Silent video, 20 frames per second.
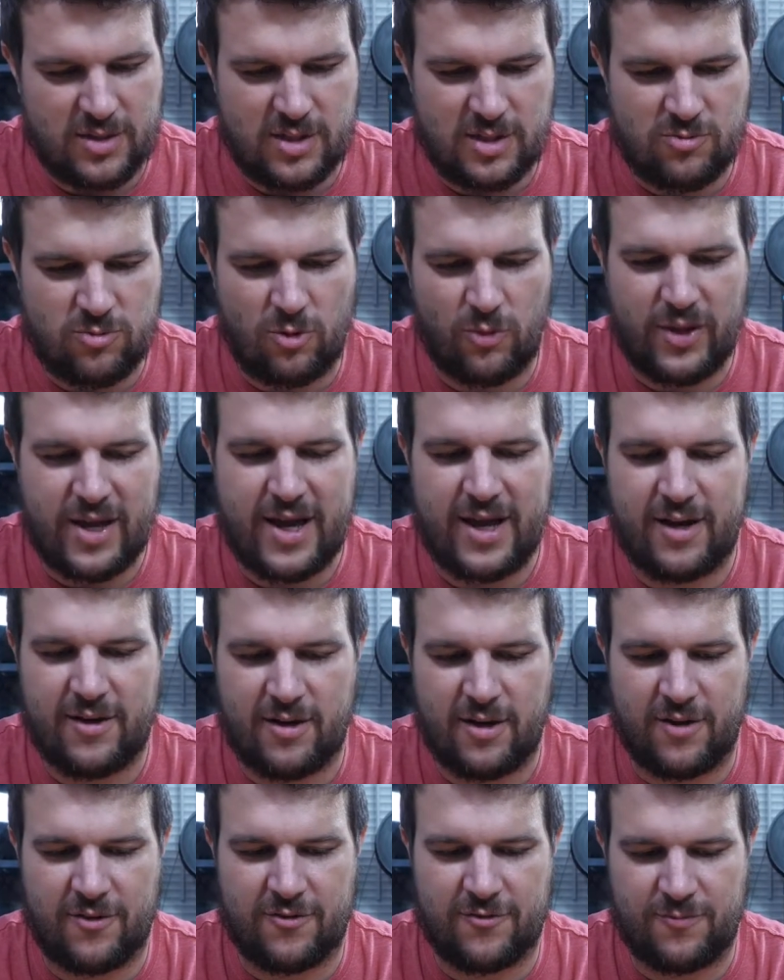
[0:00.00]
what we had
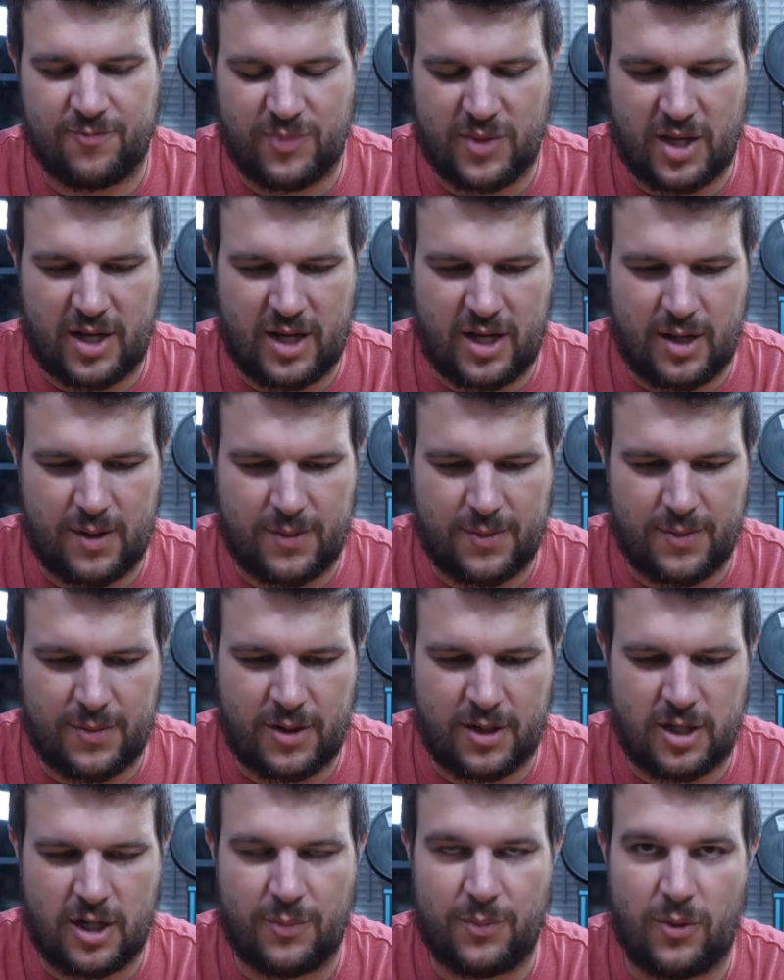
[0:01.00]

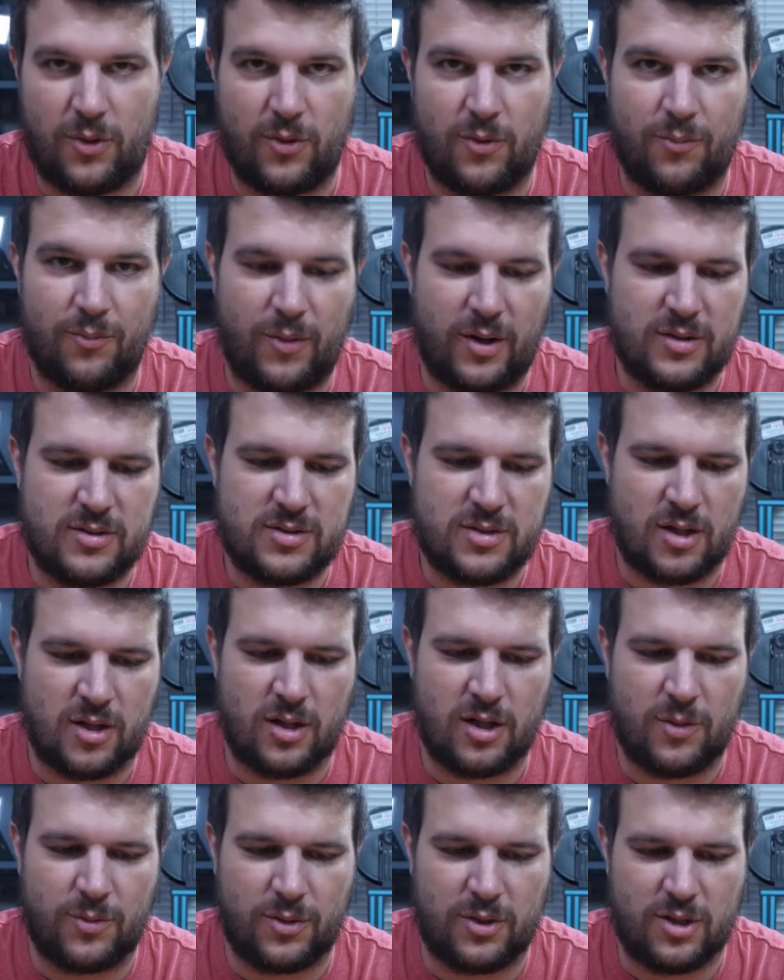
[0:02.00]
a
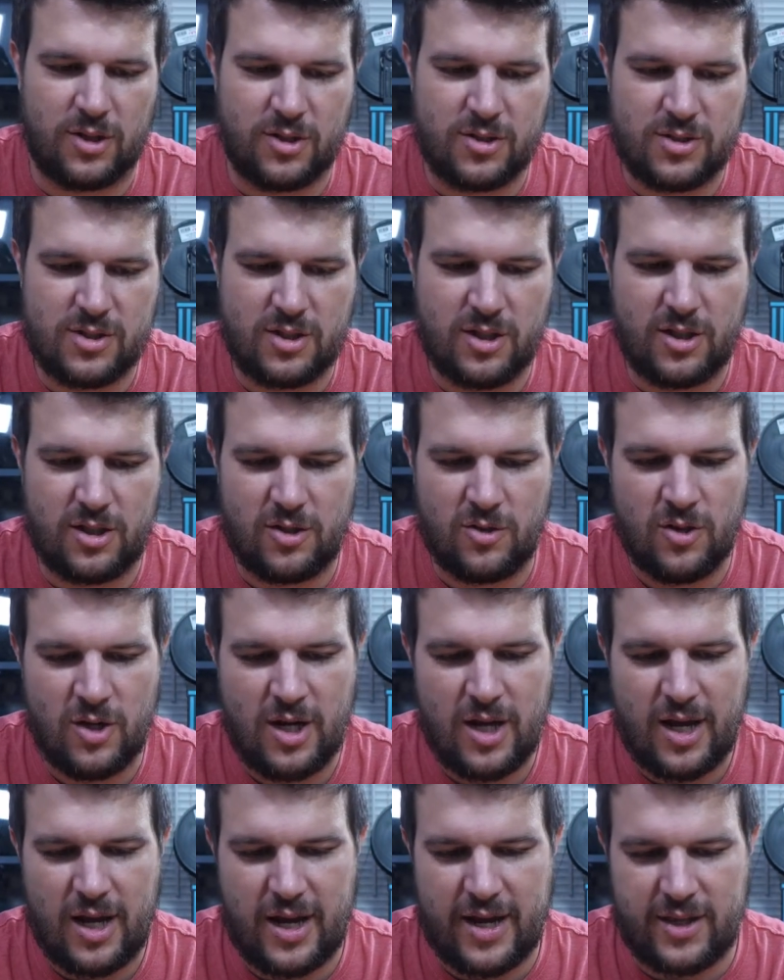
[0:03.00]
couple years ago,
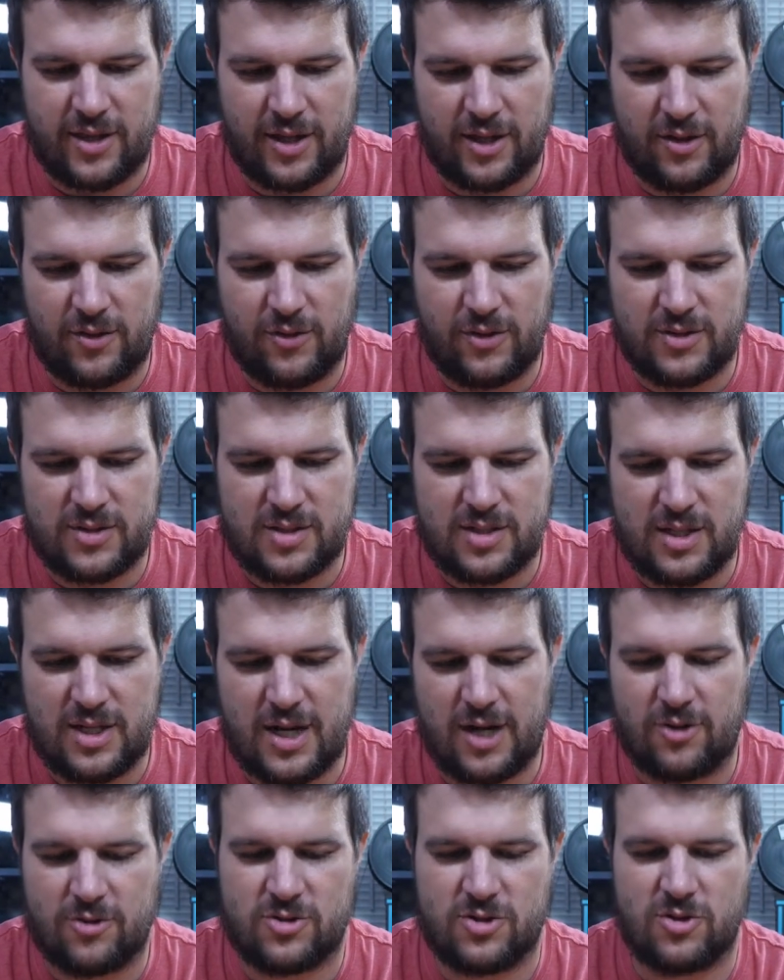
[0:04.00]
and like you can see
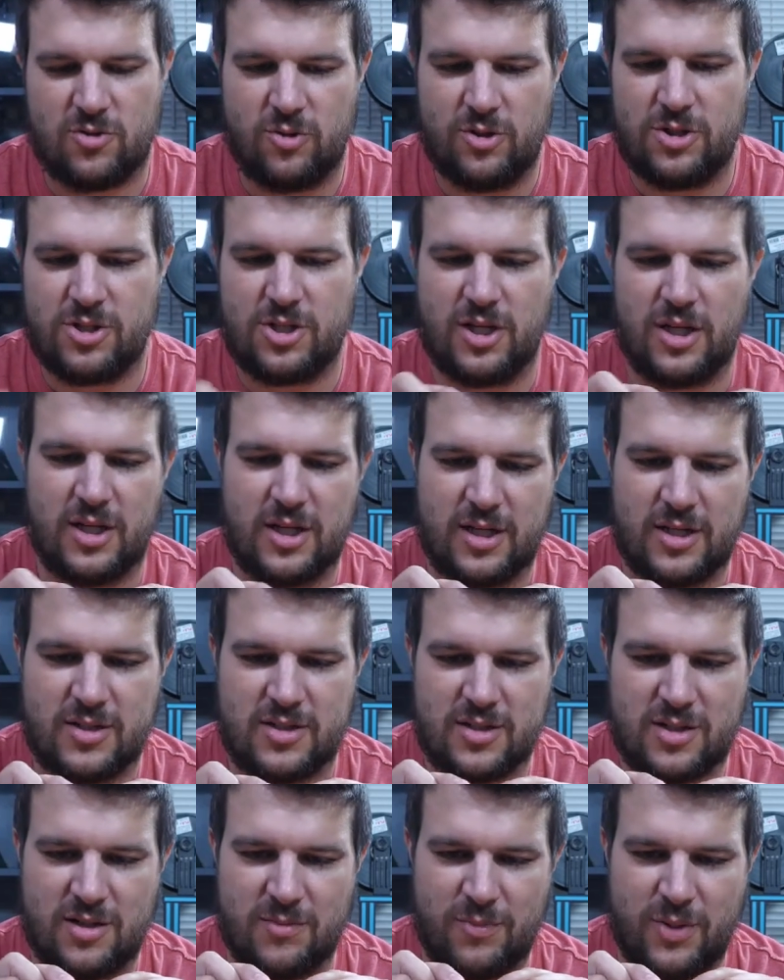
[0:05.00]
how squishy it
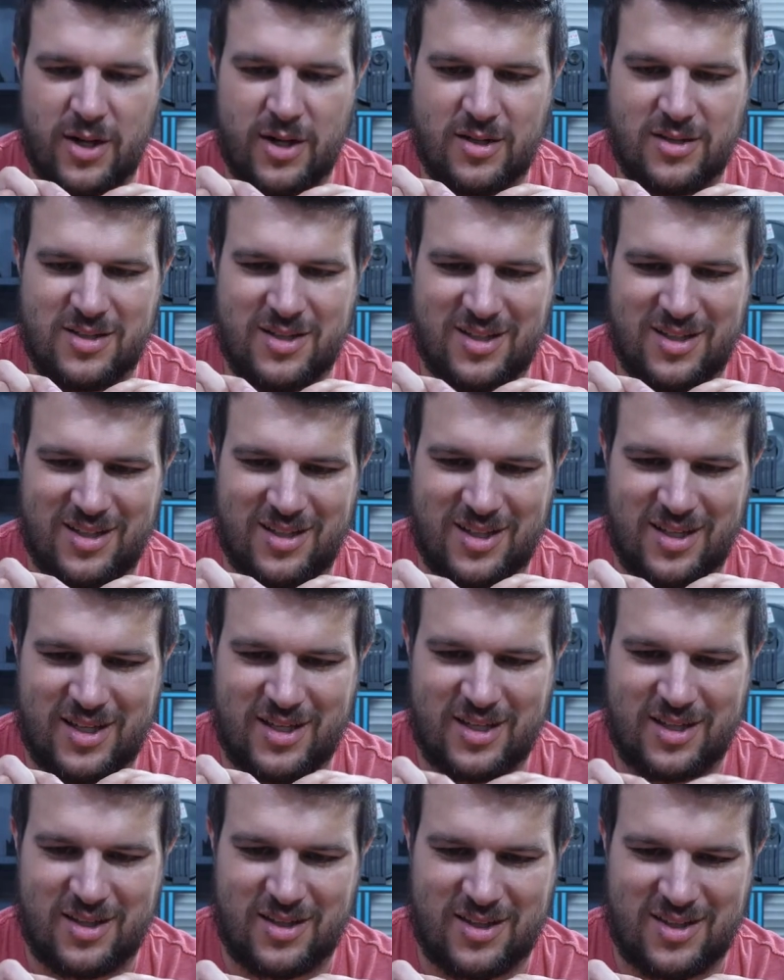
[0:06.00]
is compared to
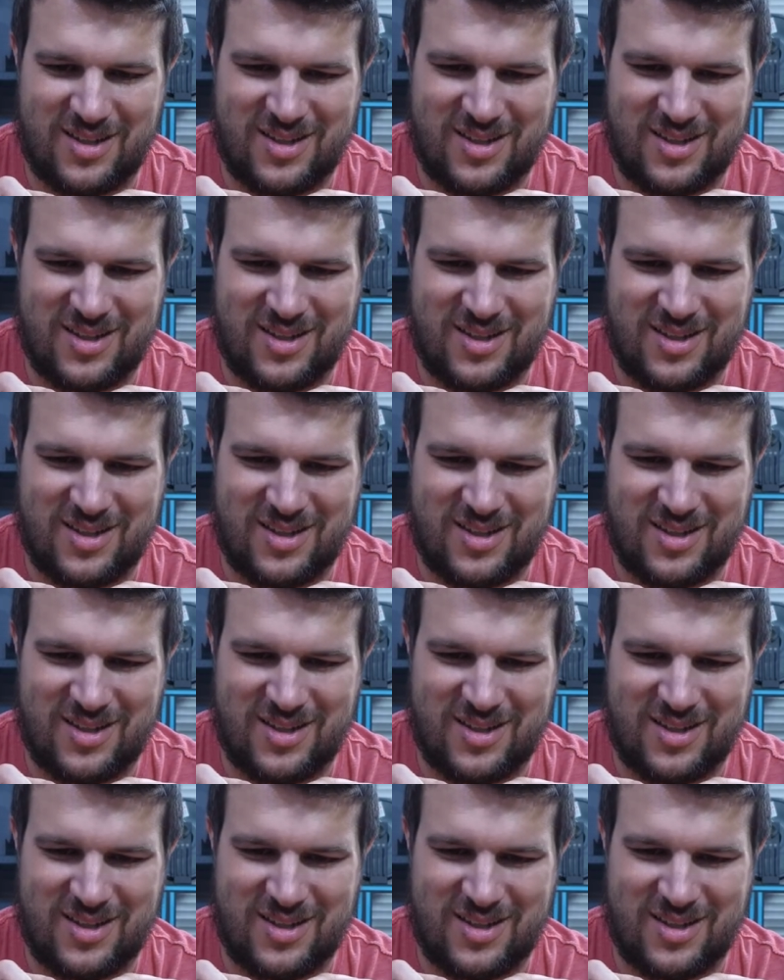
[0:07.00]
like.